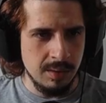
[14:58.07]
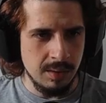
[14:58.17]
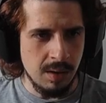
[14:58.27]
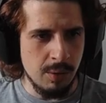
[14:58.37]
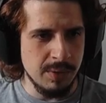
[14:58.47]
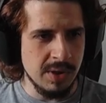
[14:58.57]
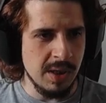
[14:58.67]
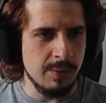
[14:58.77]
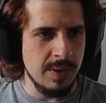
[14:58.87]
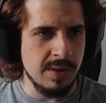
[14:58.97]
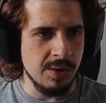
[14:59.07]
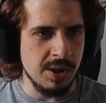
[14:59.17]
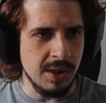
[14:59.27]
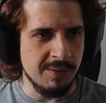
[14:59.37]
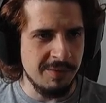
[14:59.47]
Oh, it's not
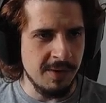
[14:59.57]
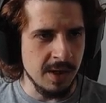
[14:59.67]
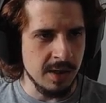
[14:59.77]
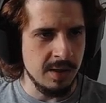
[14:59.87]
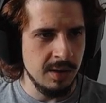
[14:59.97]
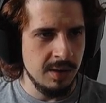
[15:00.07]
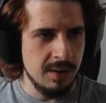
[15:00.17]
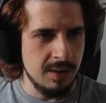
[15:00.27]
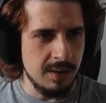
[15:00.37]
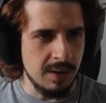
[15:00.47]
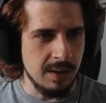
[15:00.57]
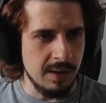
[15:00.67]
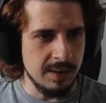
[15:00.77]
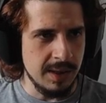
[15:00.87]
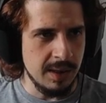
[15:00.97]
researched yet, fuck.
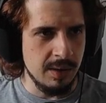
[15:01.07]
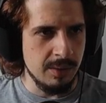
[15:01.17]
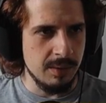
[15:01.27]
Uh, then...